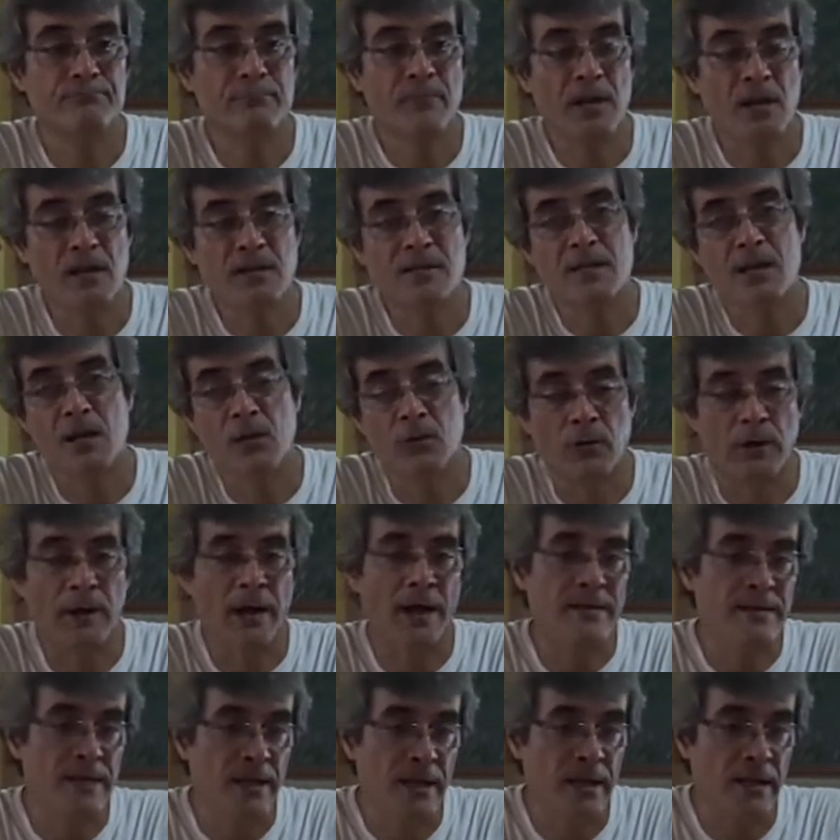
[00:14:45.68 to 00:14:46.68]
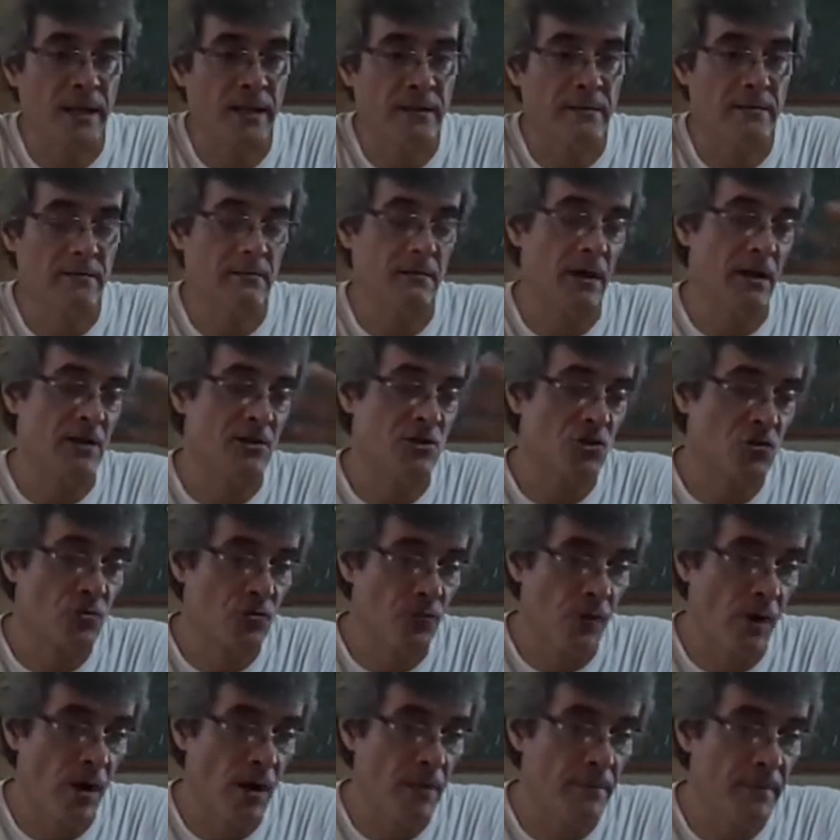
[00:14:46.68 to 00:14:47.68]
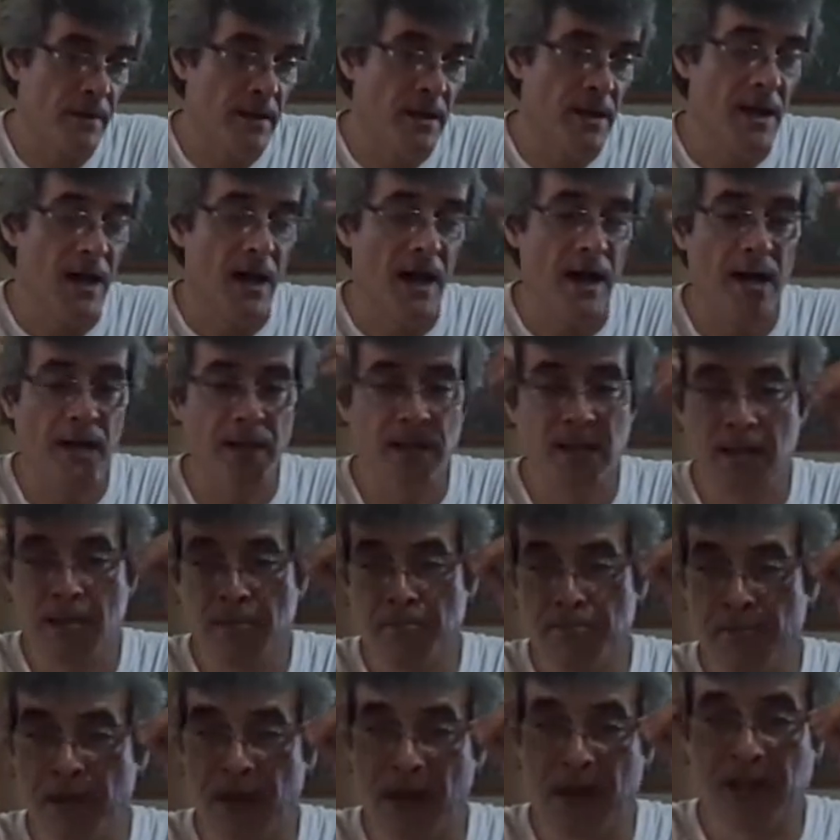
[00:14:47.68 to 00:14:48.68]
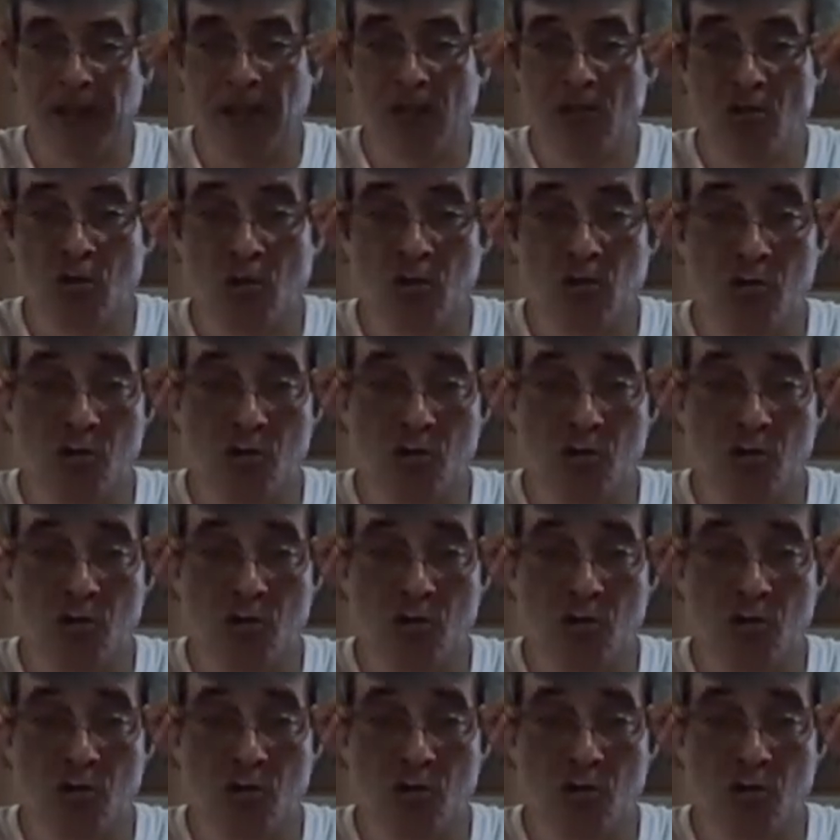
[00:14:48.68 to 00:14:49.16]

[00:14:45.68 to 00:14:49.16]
he said, look, I did it. I screw up. I didn't pay attention